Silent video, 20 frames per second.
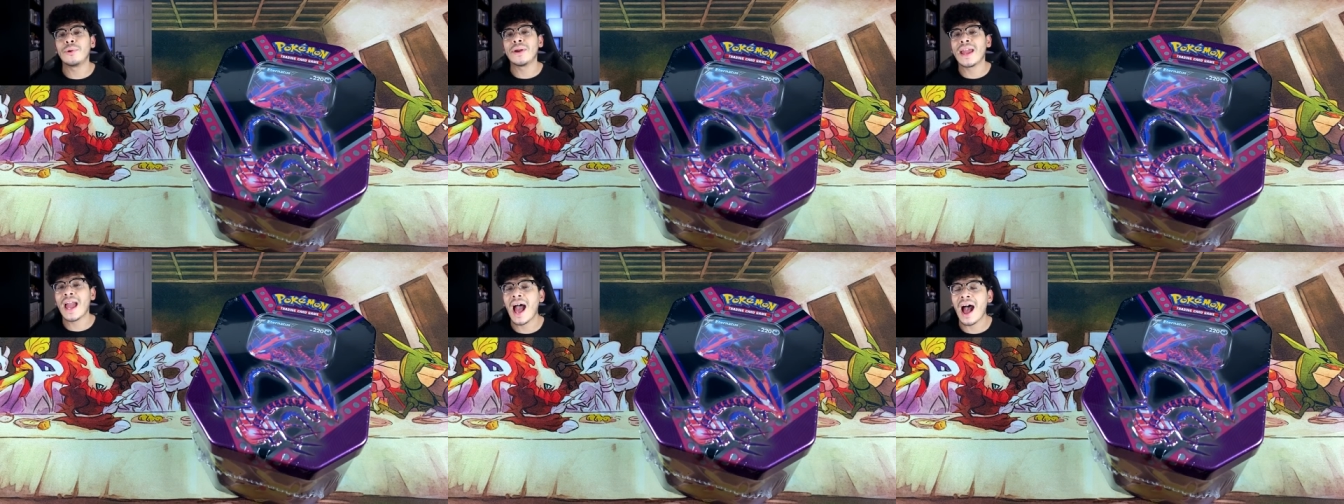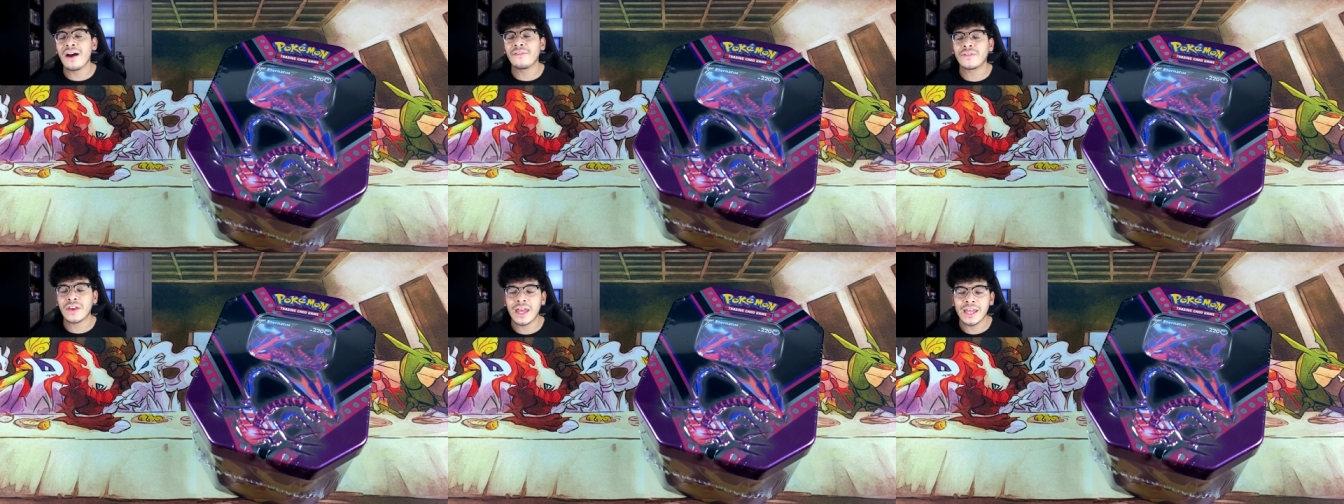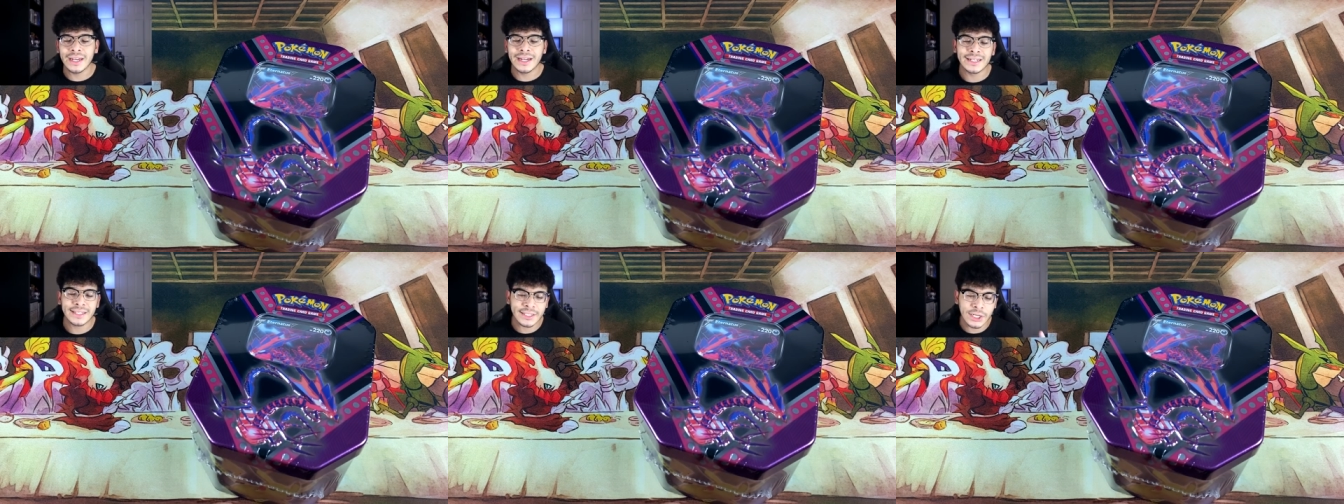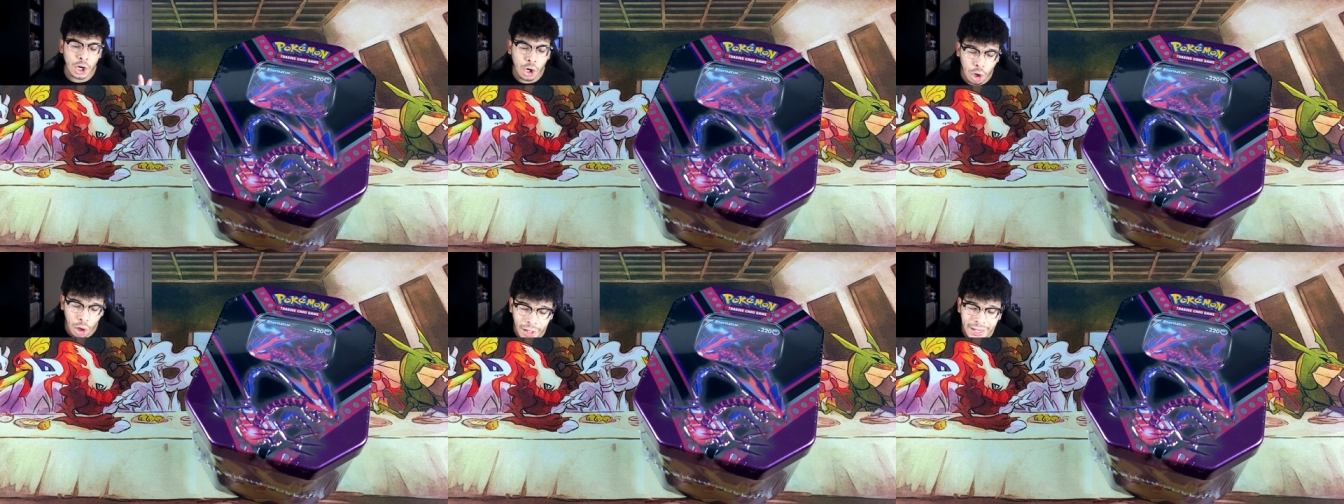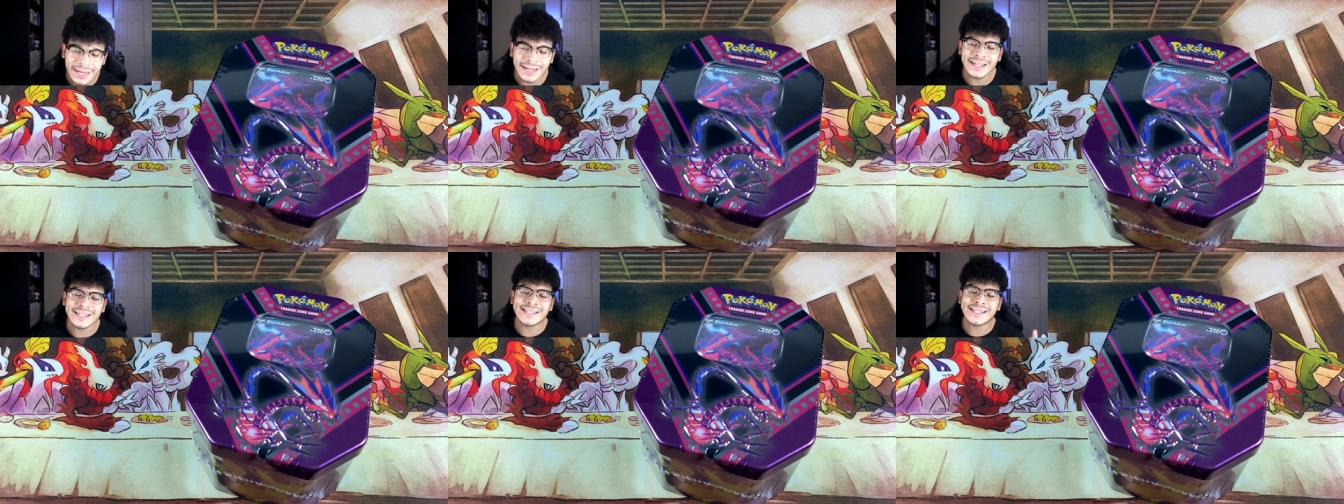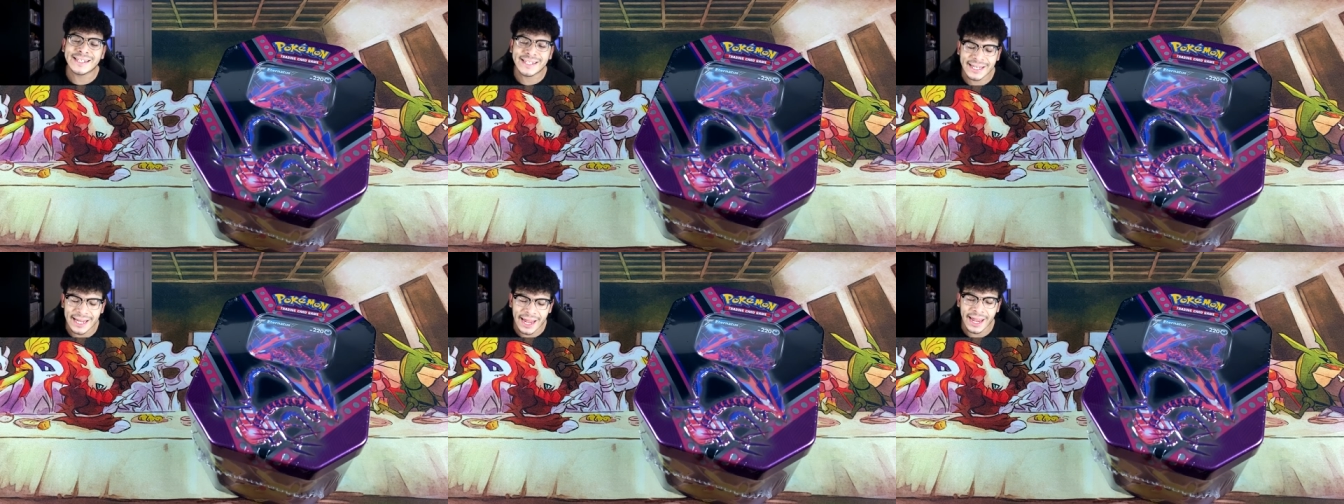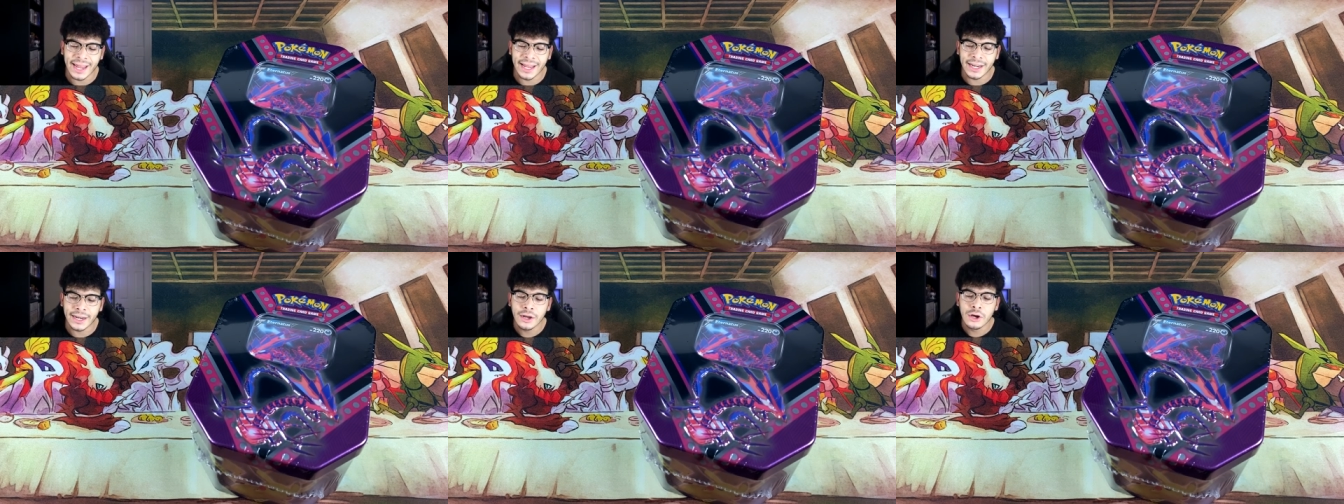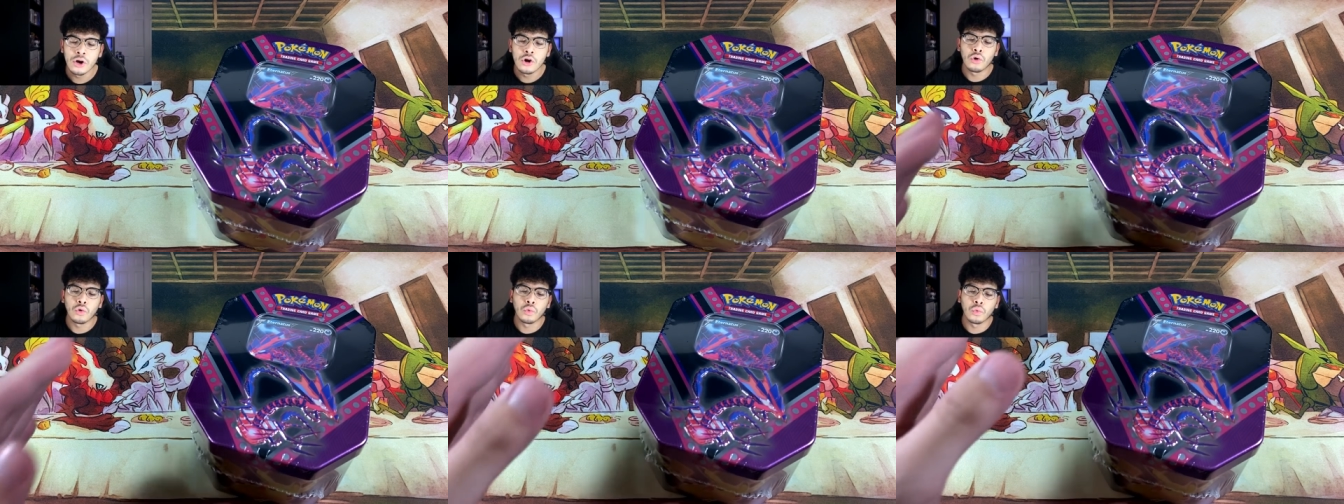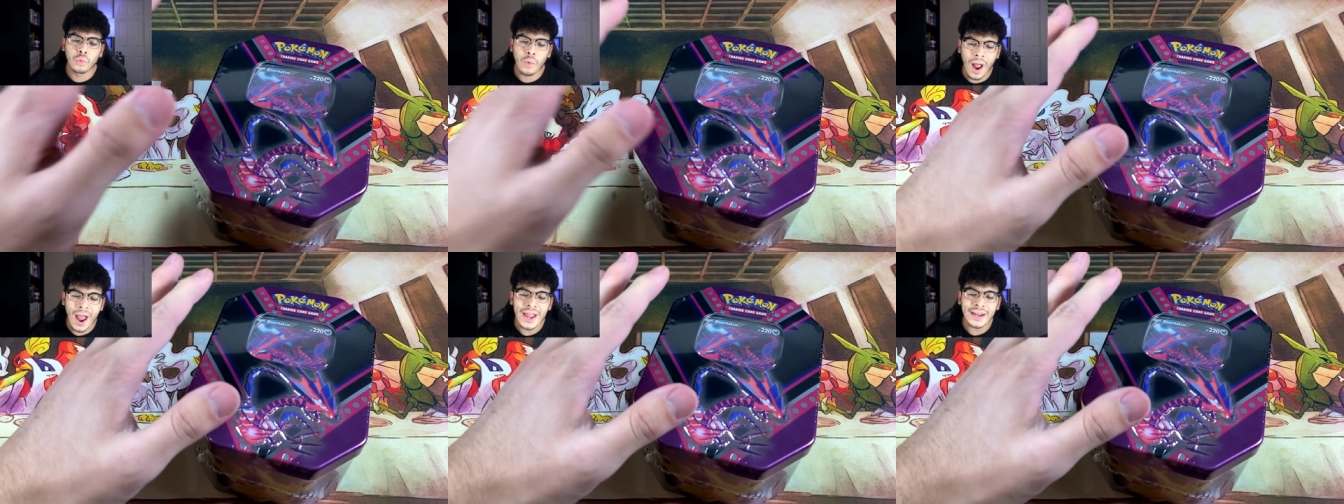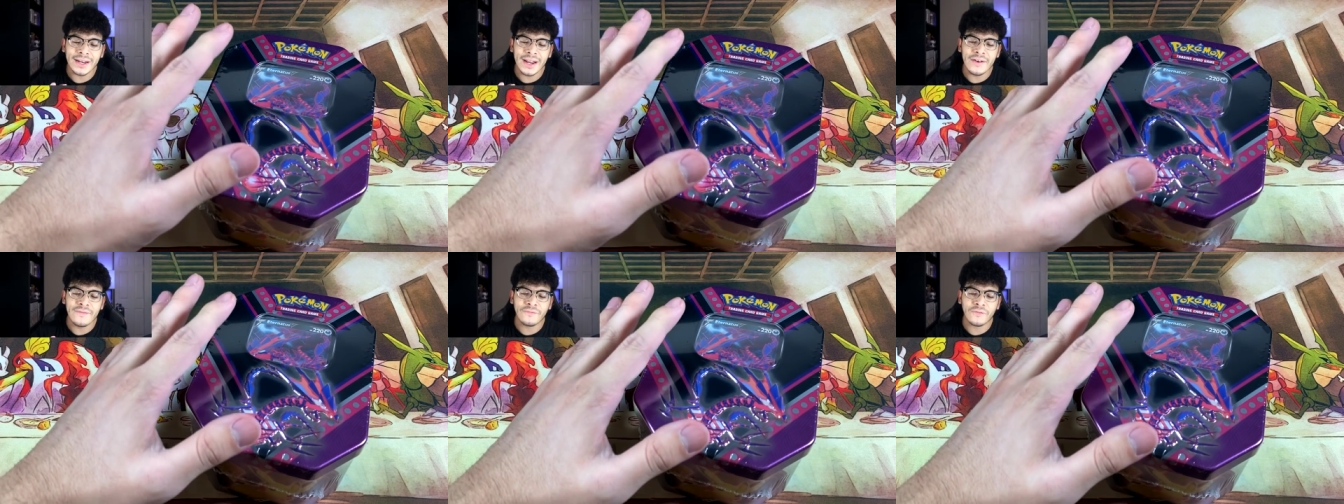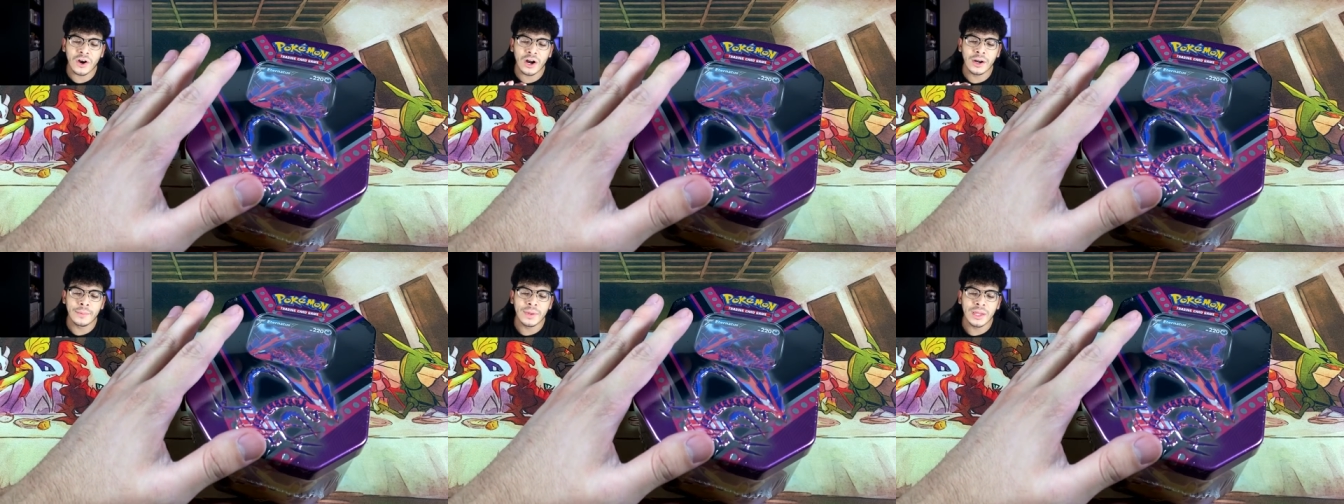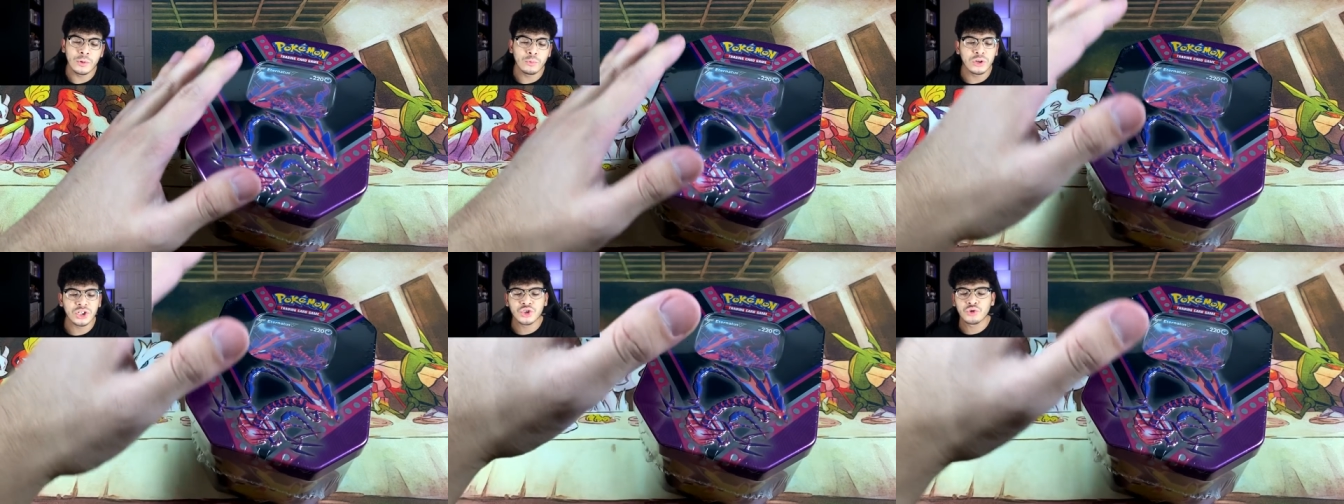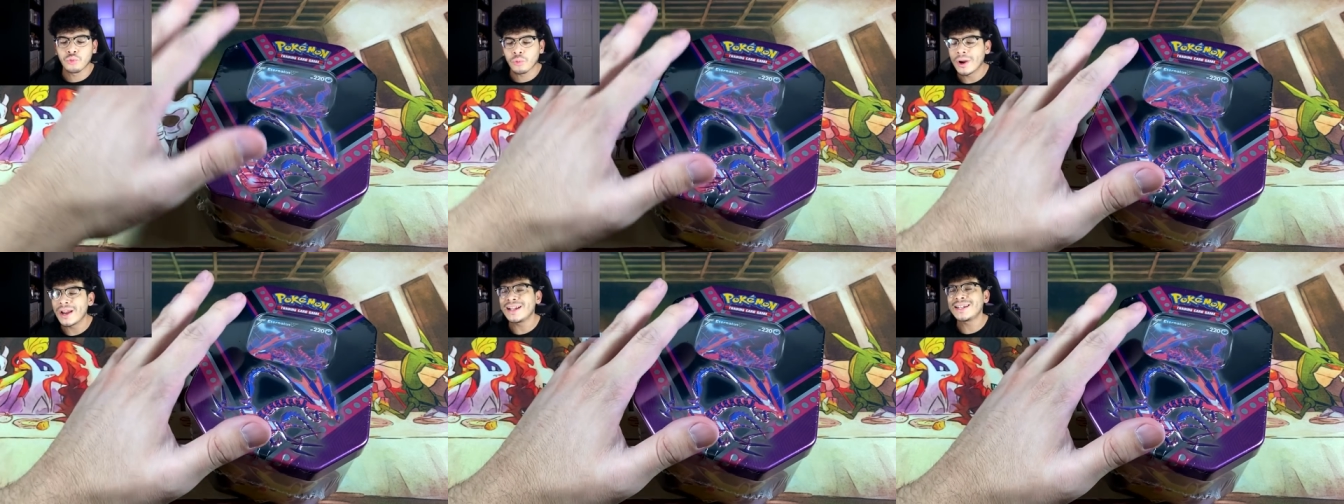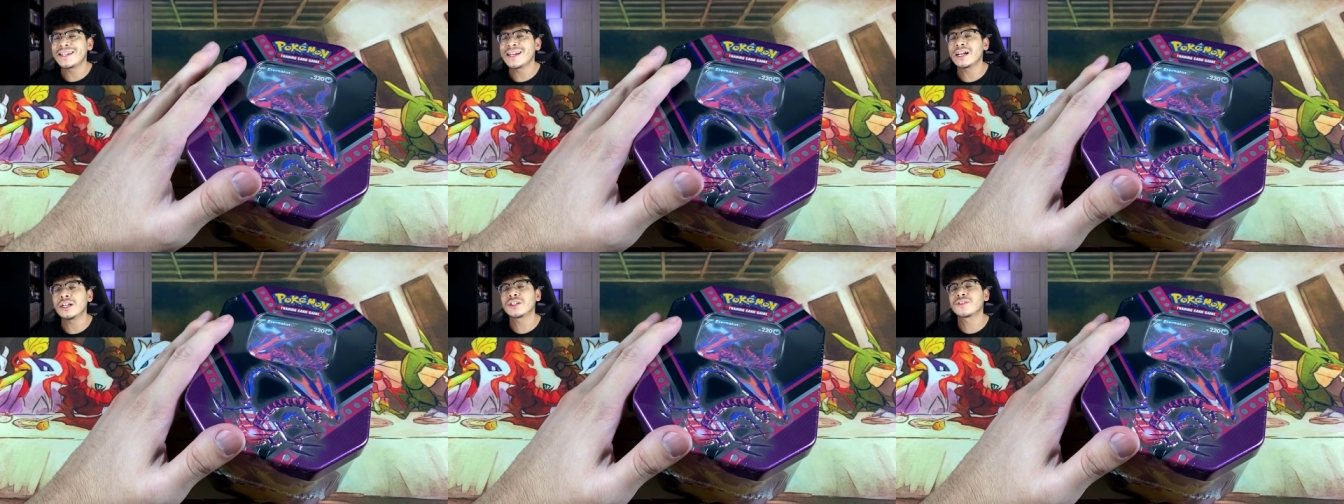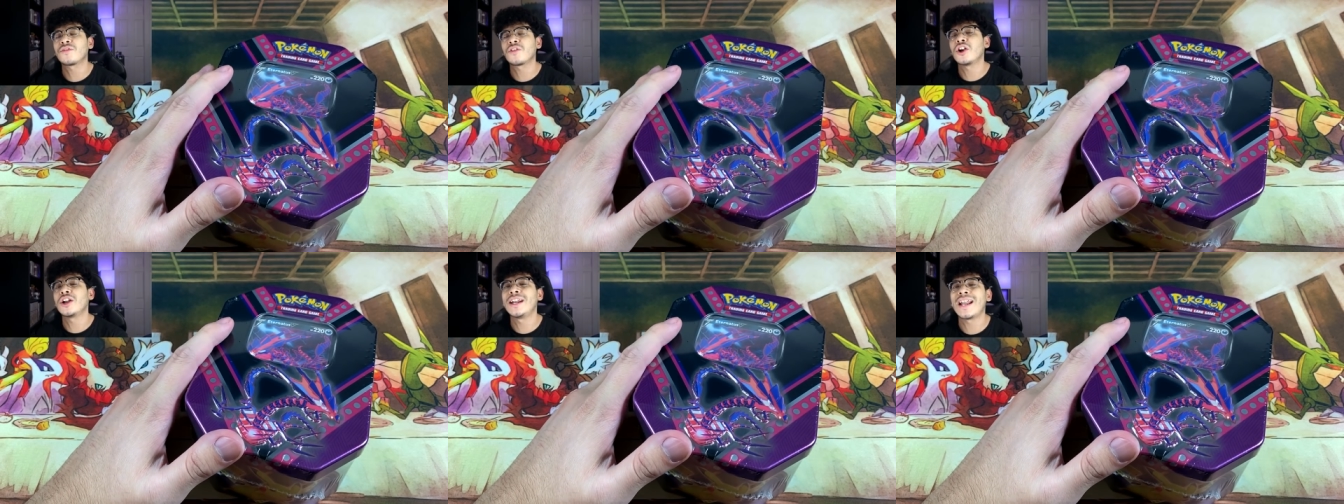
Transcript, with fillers: we have an Eternatus 10 right in front of me, which retails for